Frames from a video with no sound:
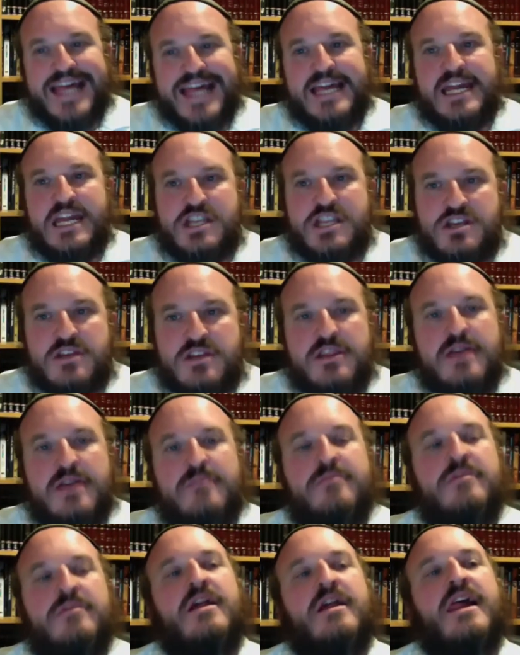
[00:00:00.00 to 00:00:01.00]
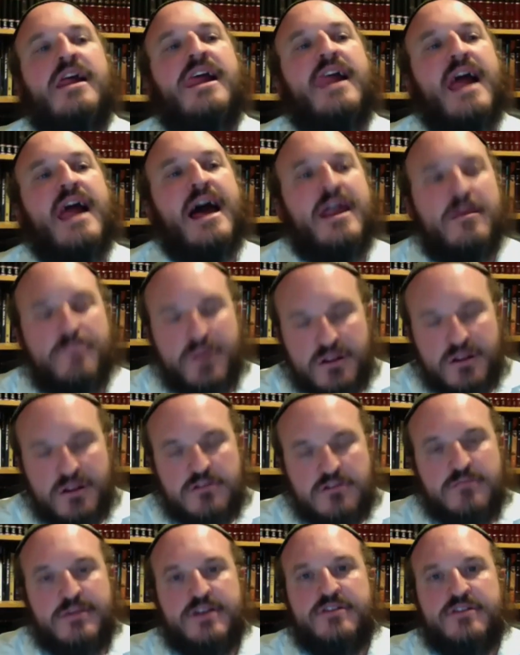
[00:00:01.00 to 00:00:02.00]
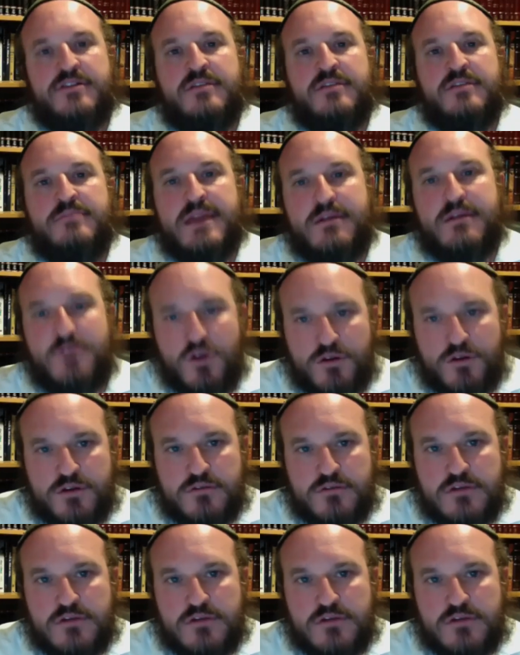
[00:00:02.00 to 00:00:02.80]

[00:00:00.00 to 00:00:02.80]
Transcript: each of them had a pilgrimage to Meron.